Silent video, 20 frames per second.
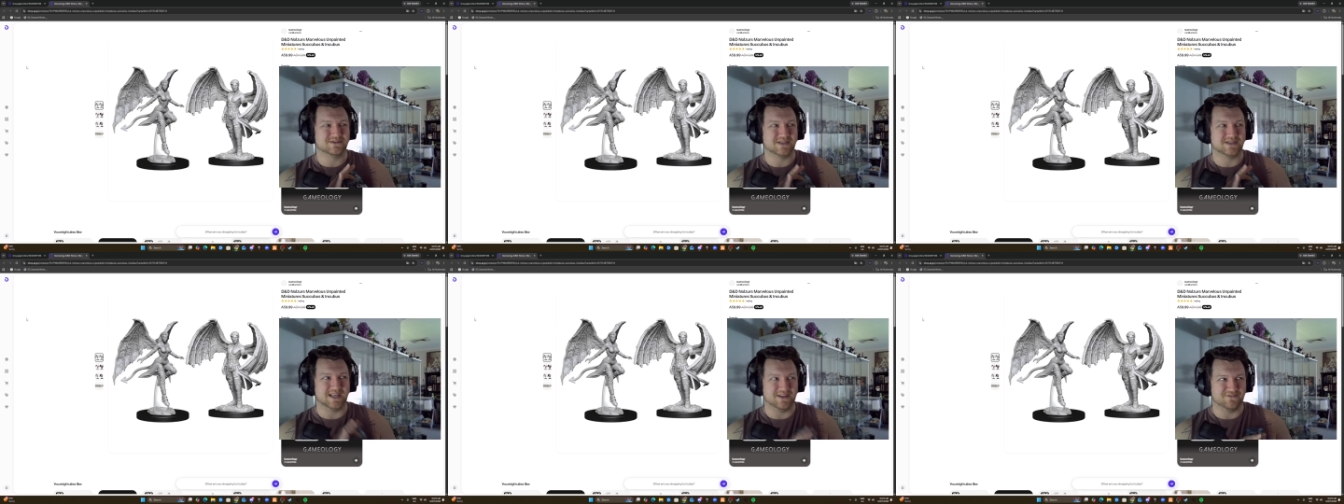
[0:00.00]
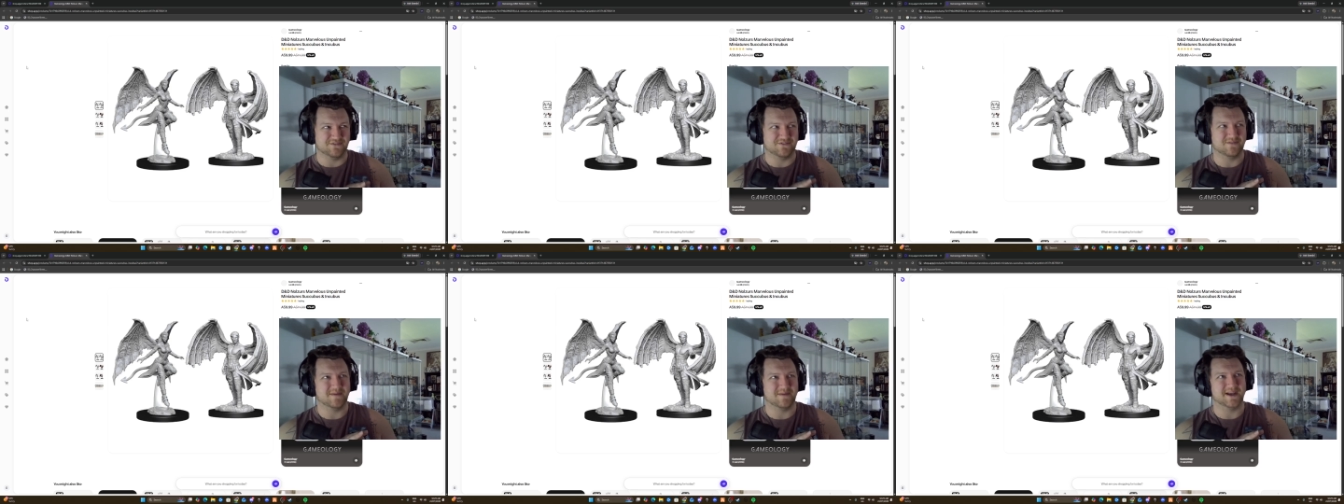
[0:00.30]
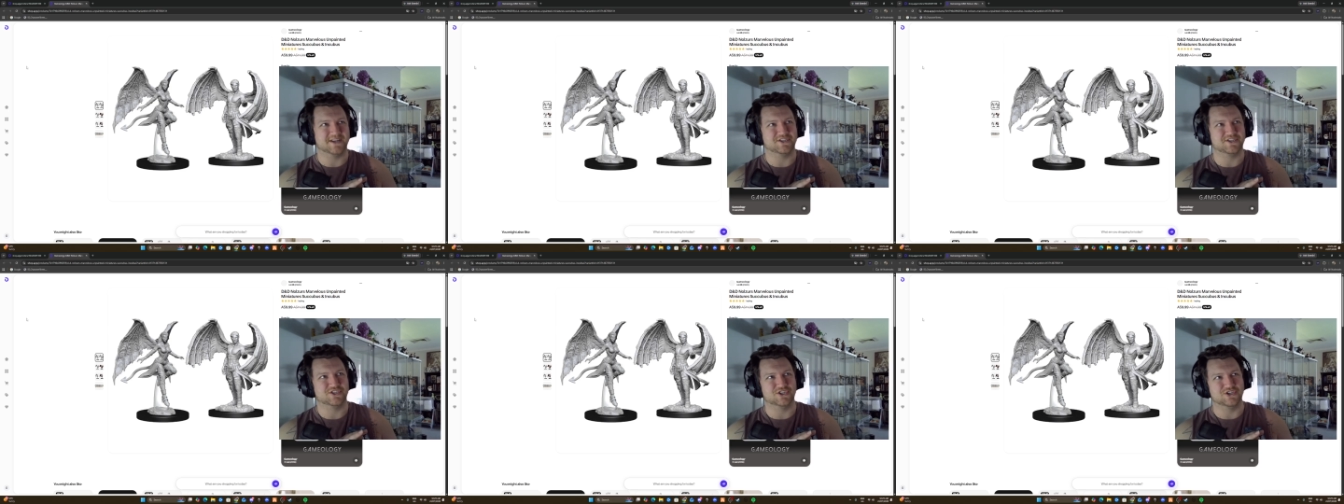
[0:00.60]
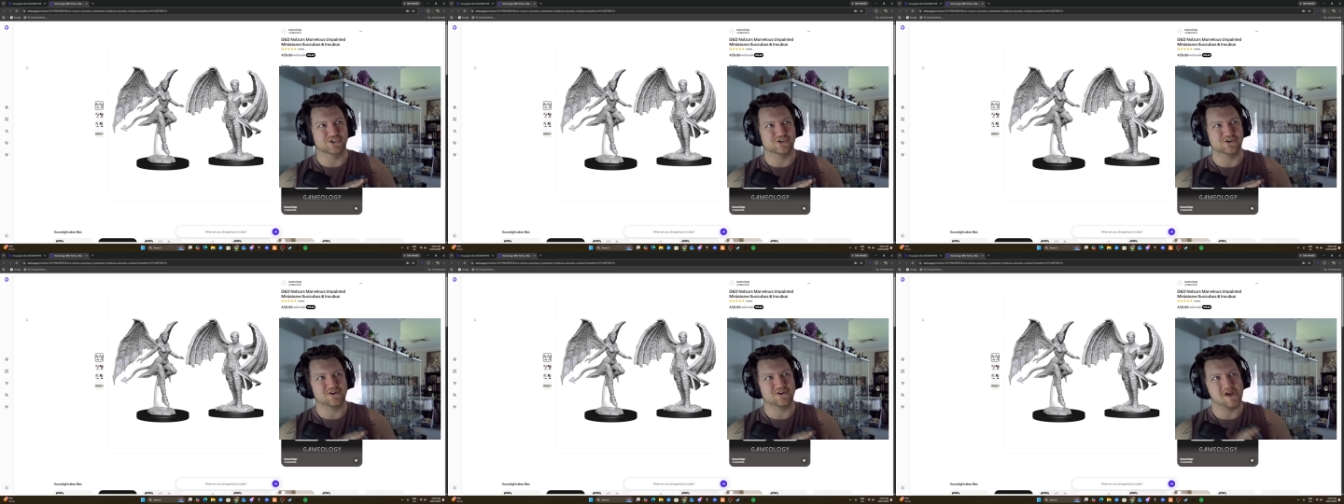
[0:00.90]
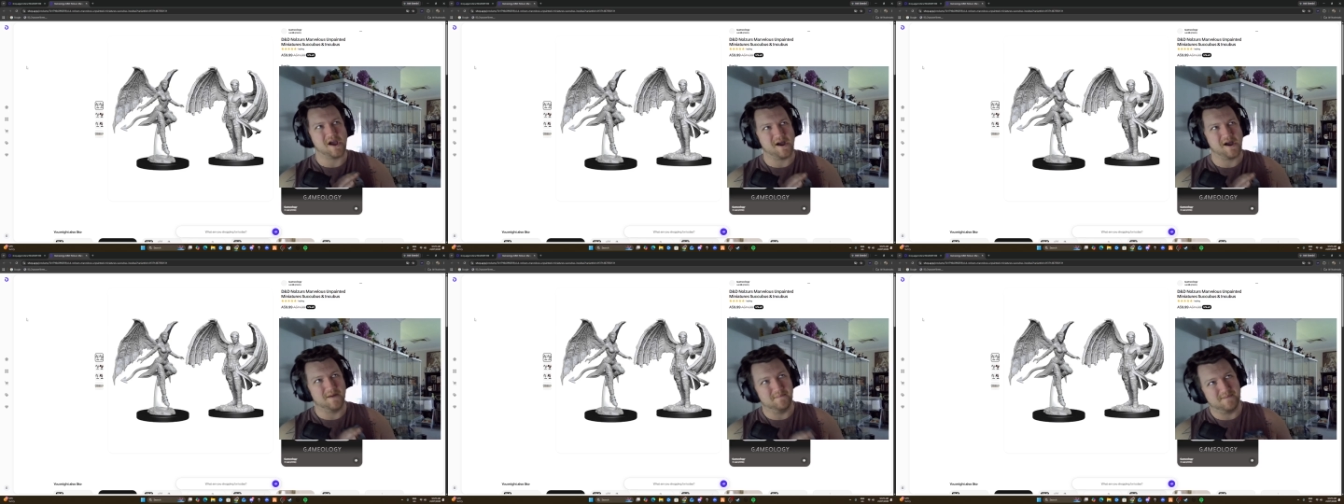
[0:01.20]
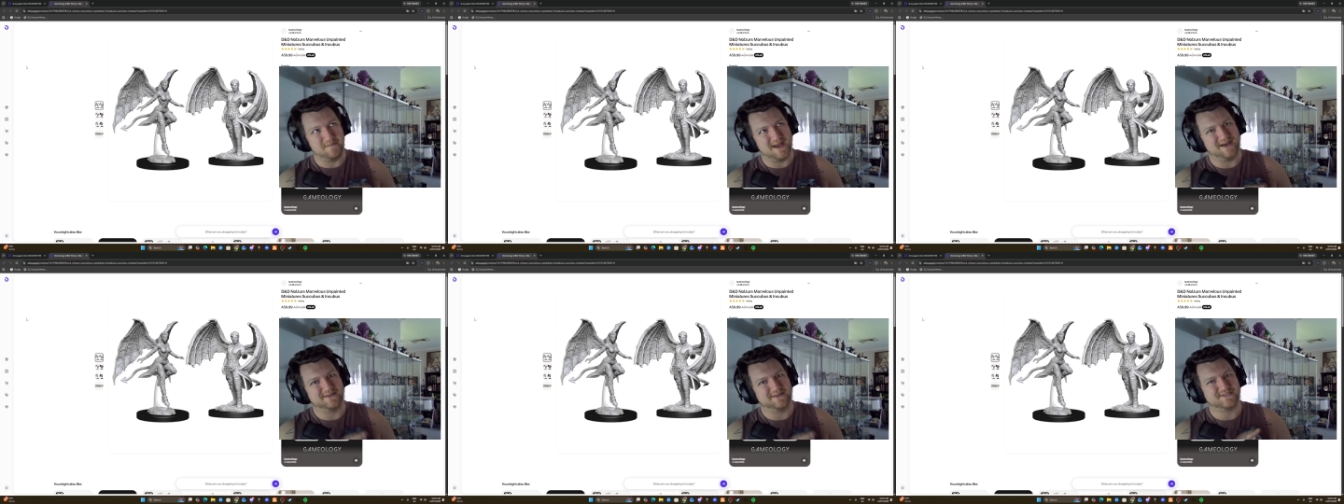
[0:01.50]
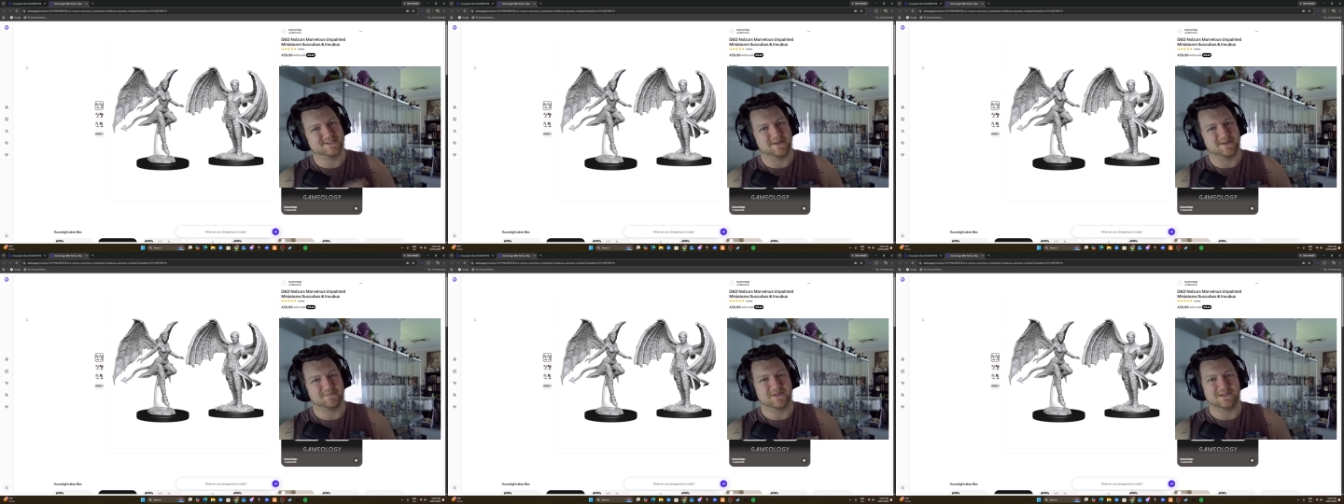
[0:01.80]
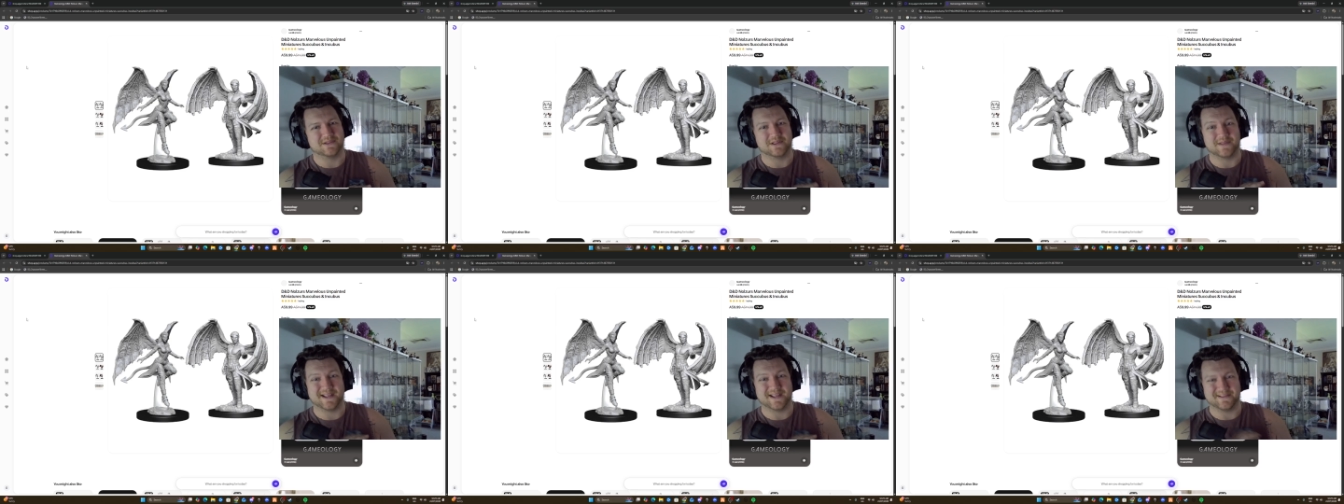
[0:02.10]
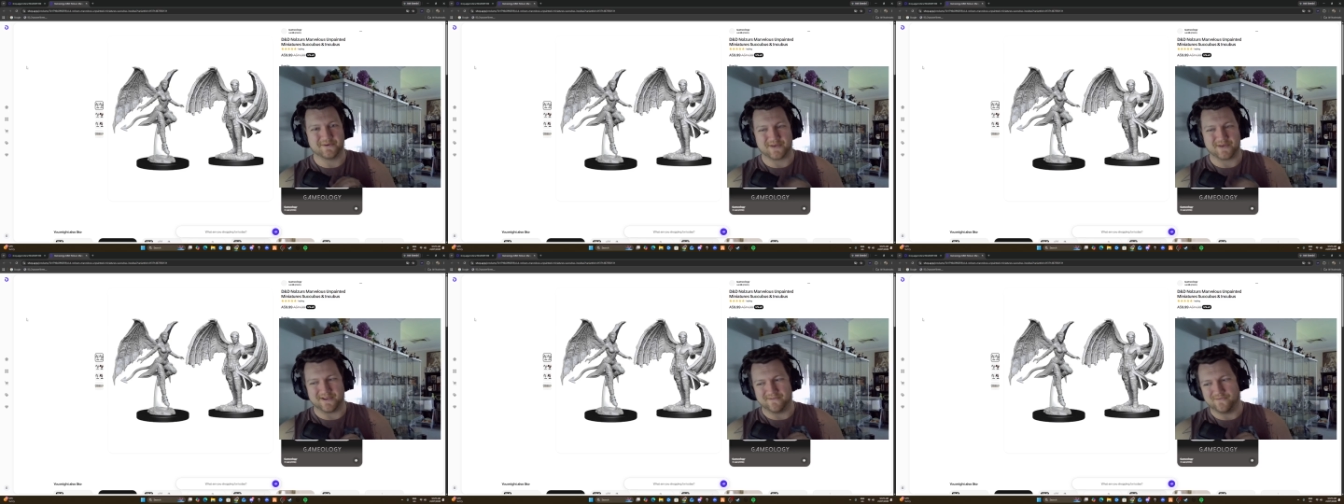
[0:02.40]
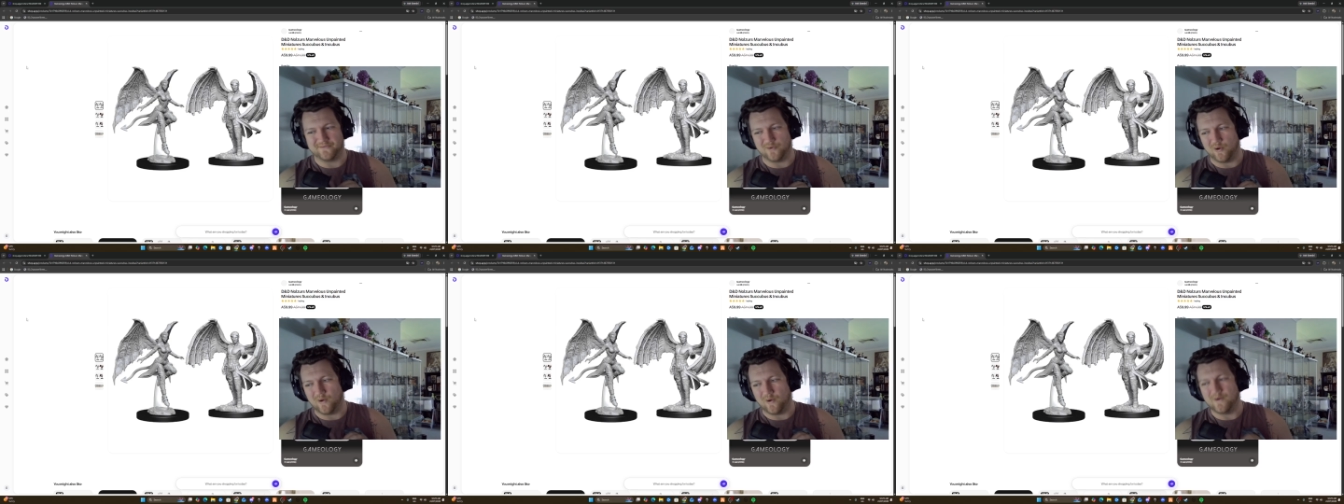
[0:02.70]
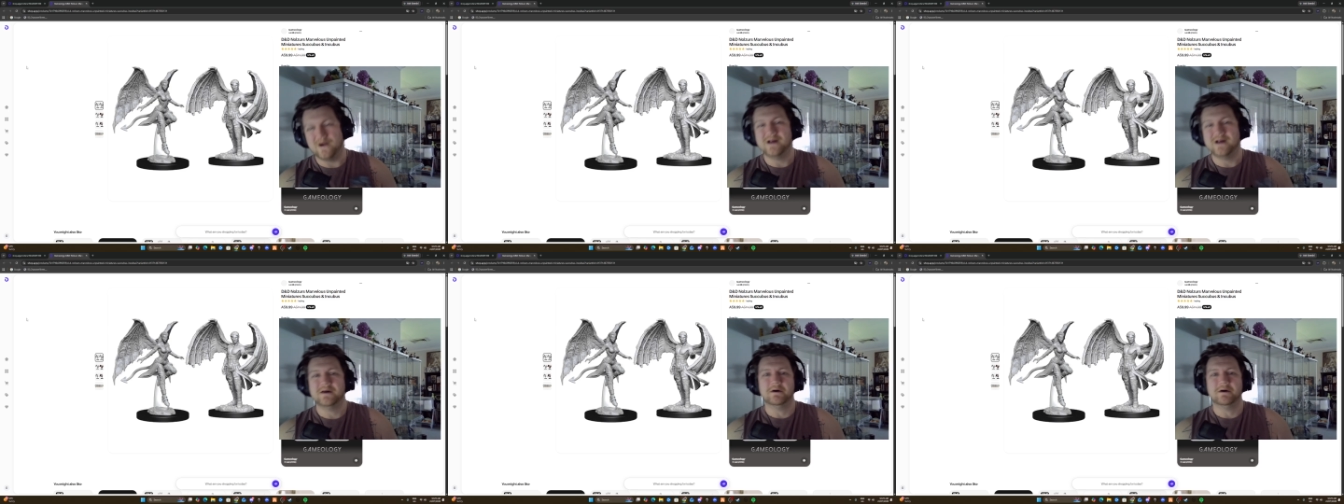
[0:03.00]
information about something that they're looking for.